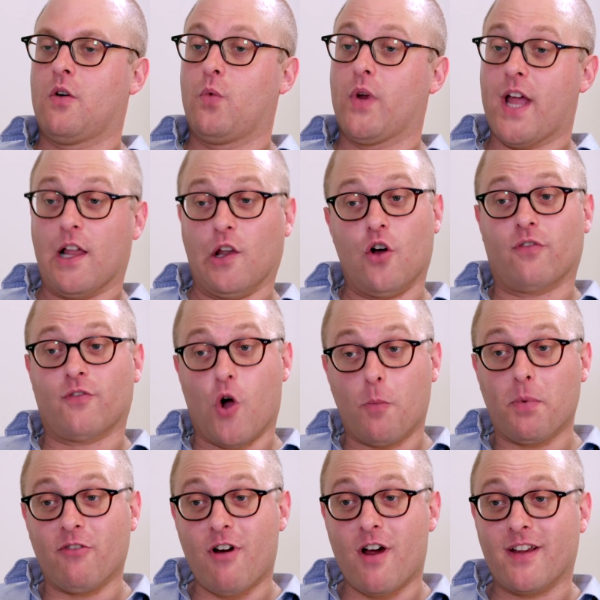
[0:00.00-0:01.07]
We get a lot of
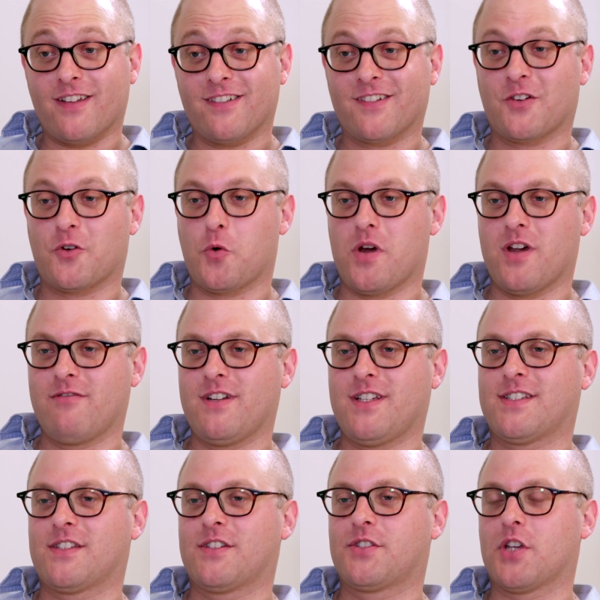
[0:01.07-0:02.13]
copyright
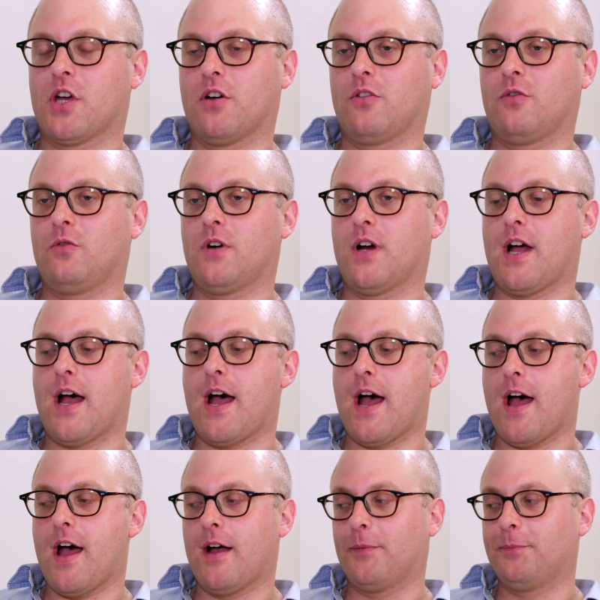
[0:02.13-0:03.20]
queries, so
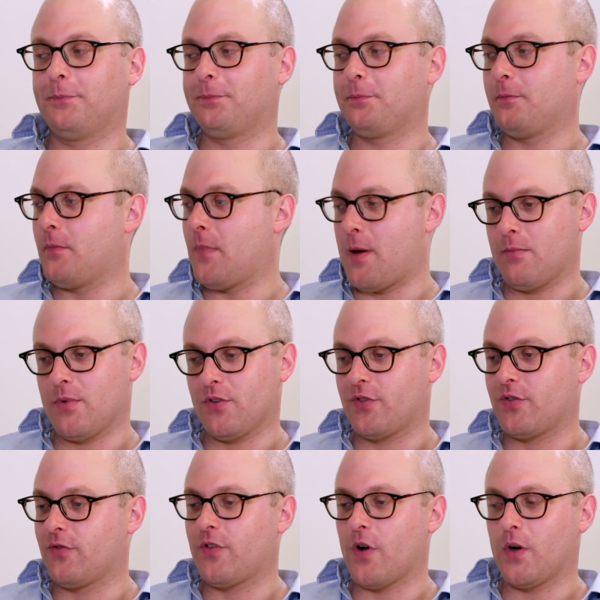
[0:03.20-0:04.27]

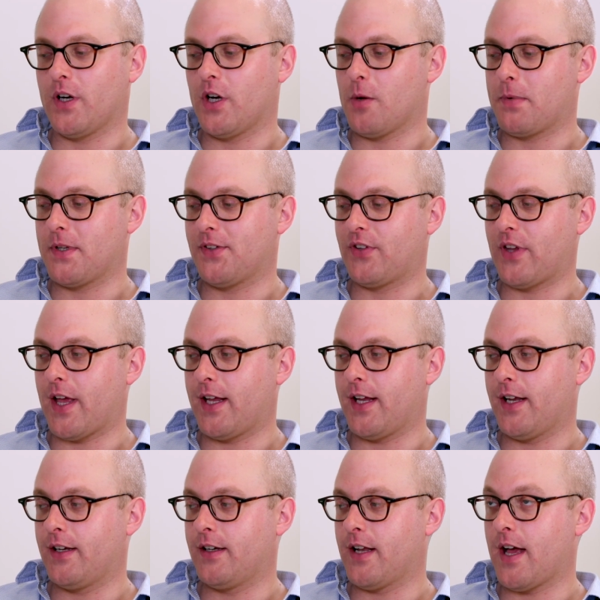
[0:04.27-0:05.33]
members phoning up and
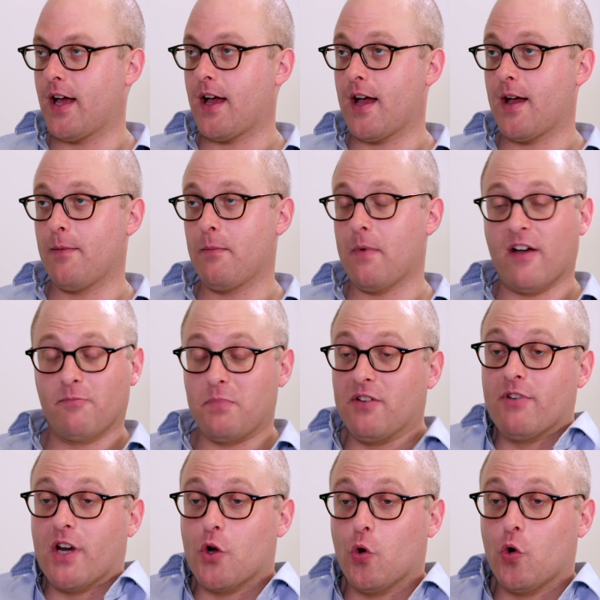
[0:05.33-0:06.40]
saying, I've
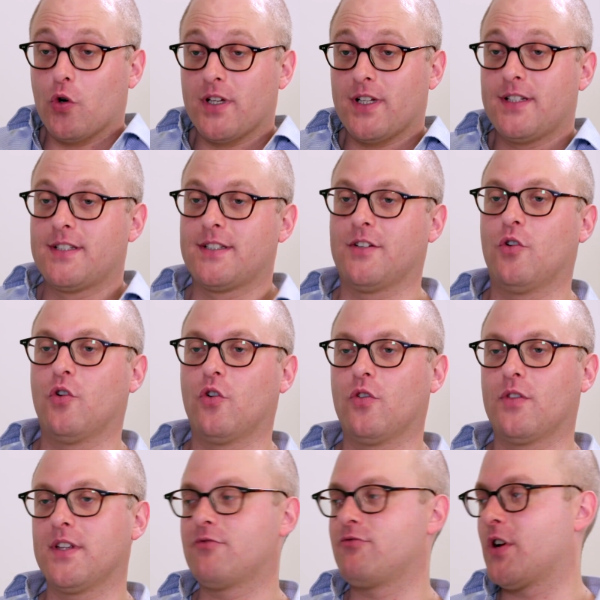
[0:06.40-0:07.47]
been recorded,
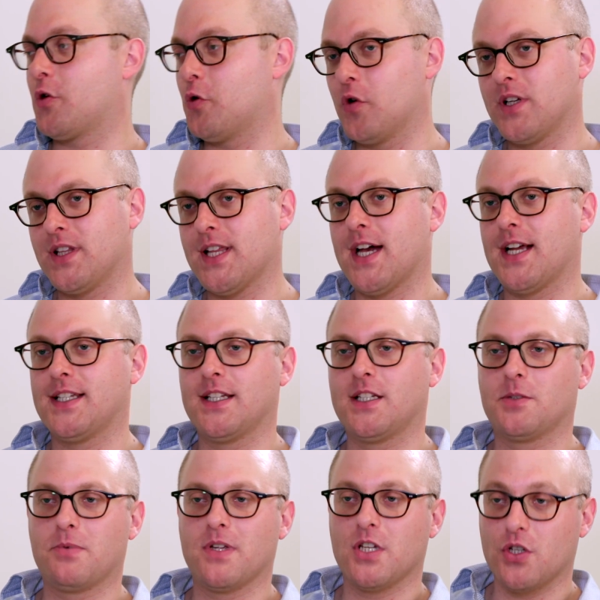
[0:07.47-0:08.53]
or this recording that I did
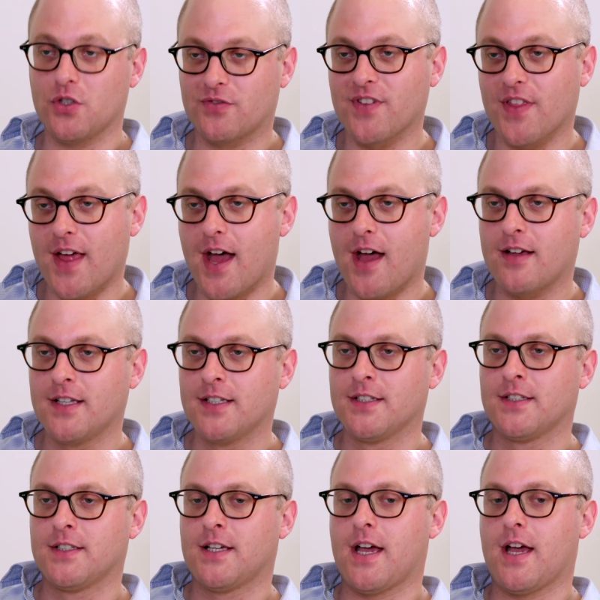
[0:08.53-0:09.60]
has been used for that.
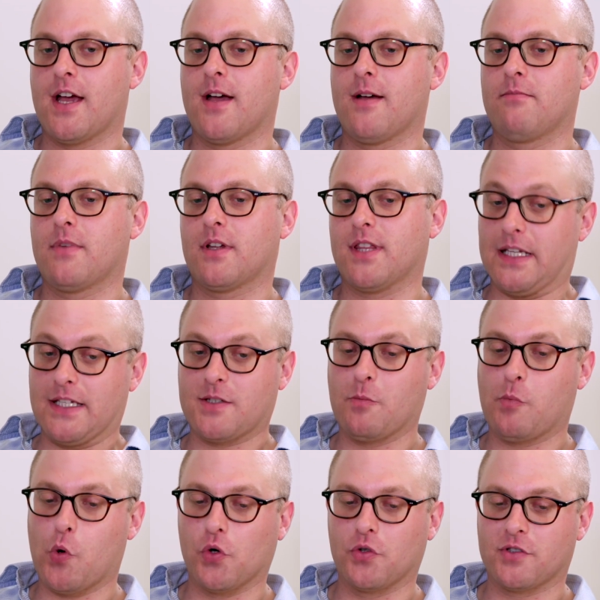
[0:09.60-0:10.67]
I think it's
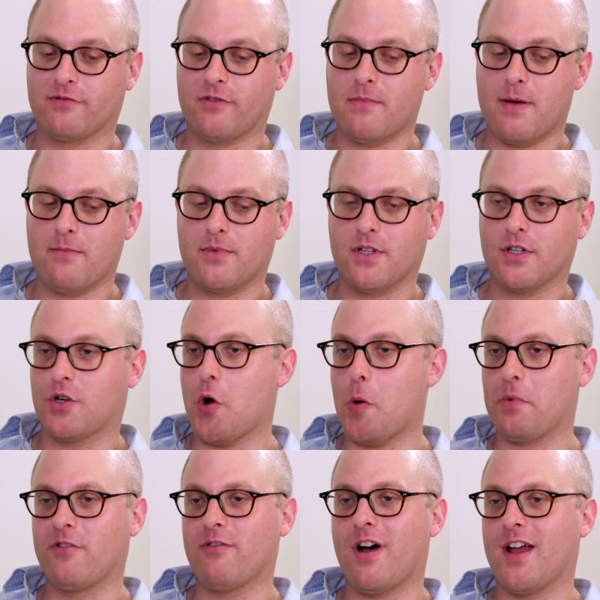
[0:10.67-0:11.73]
important to remember that
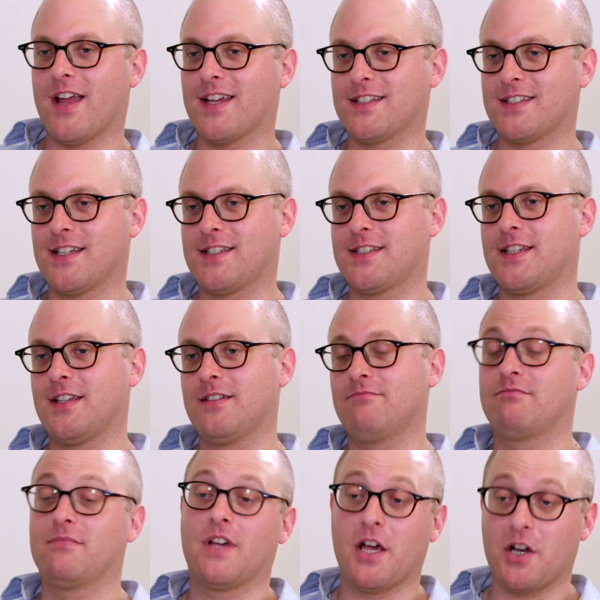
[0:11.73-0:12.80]
copyright exists in
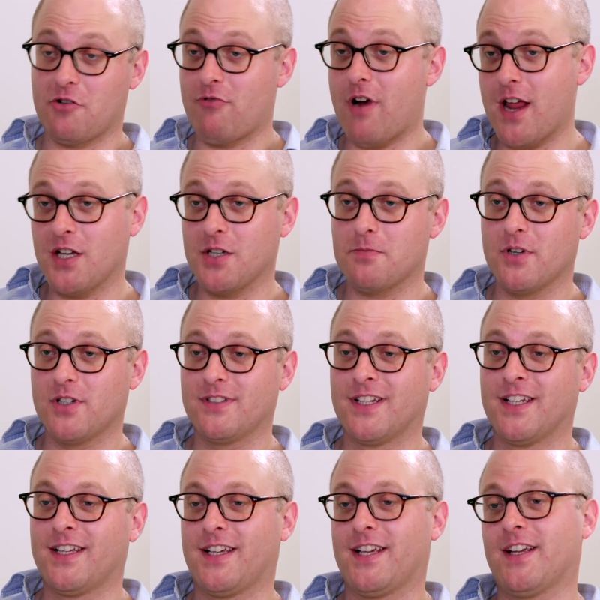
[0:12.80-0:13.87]
an arrangement,
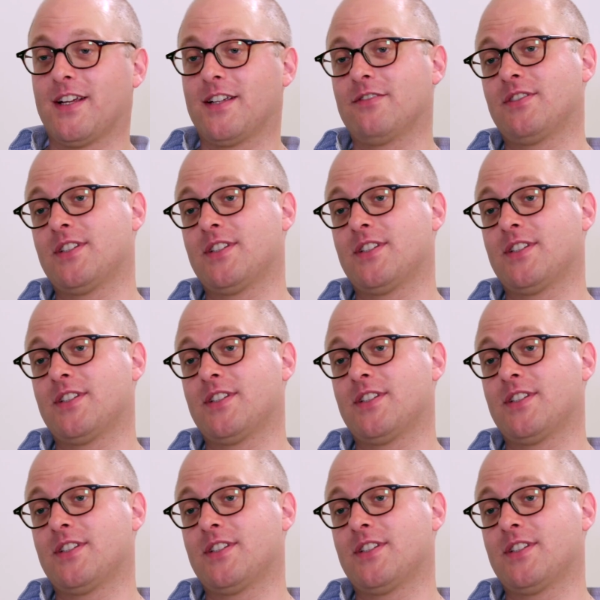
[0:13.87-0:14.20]
it